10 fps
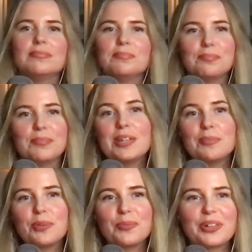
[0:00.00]
meet
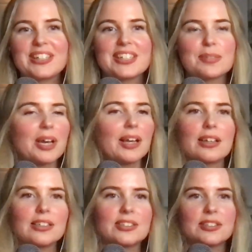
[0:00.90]
people and smile,
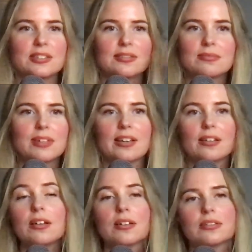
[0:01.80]
it's like,
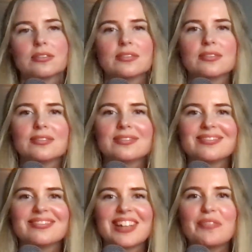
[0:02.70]
oh,
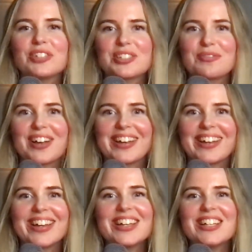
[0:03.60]
life is fine.
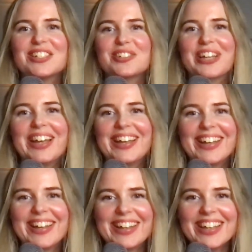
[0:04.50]
So
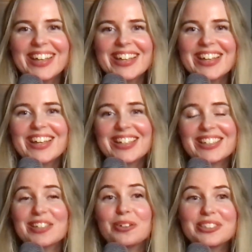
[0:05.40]
it's
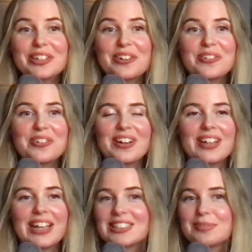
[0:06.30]
also
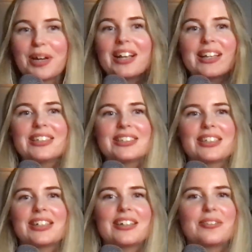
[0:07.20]
like smiling is
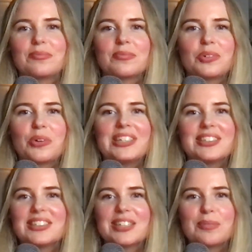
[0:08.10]
a great
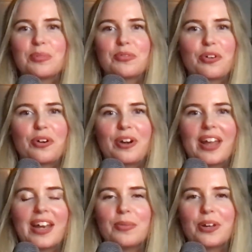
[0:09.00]
tip for
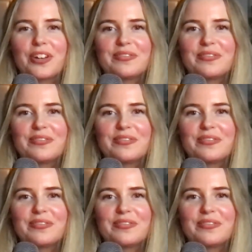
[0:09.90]
anyone.